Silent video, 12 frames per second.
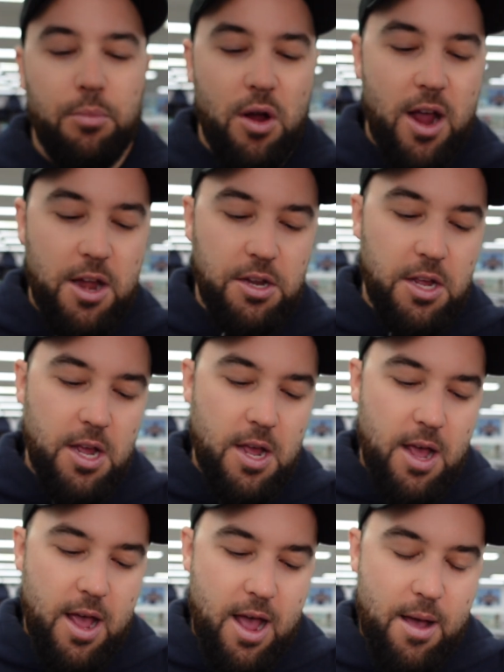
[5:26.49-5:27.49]
braid.
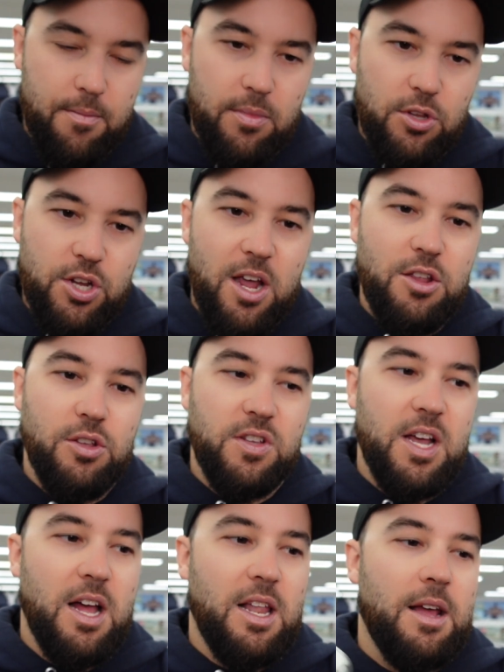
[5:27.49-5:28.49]
Changes
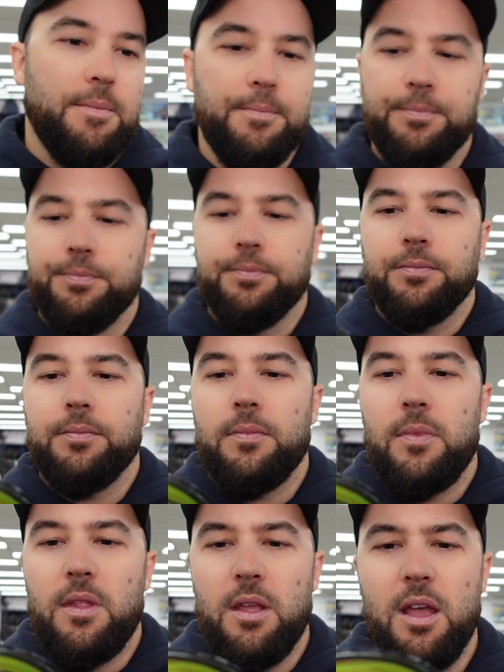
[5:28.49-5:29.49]
color
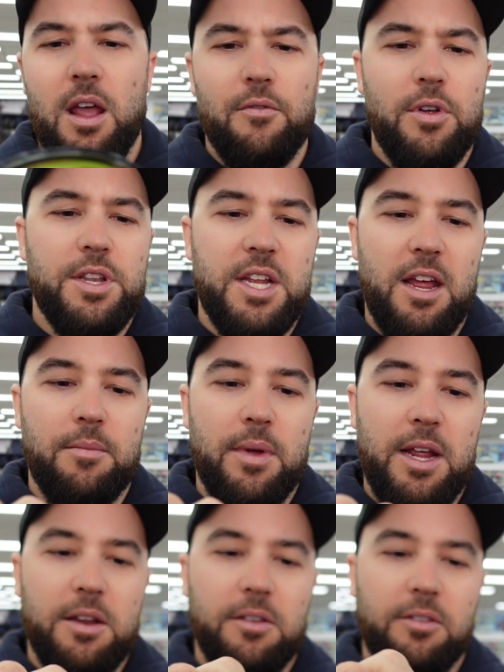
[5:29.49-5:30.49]
every 10
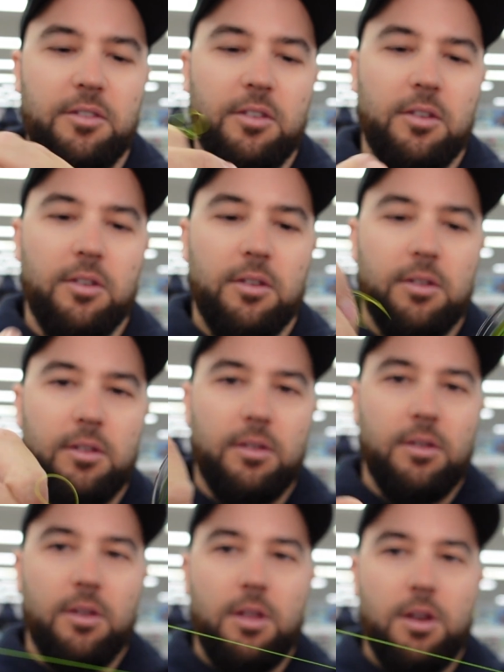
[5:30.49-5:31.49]
meters.
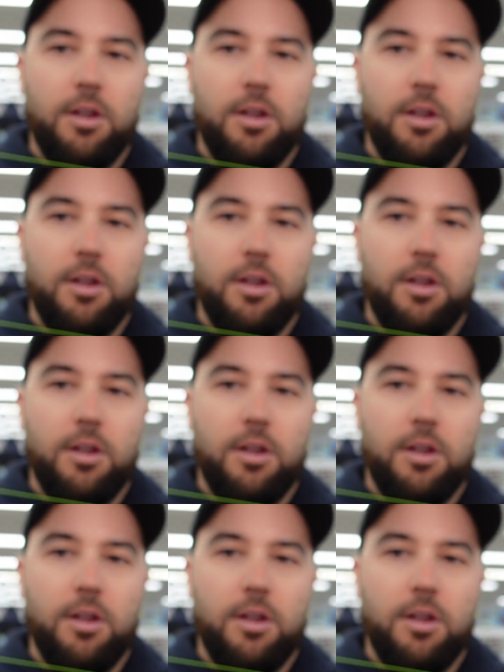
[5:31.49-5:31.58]
I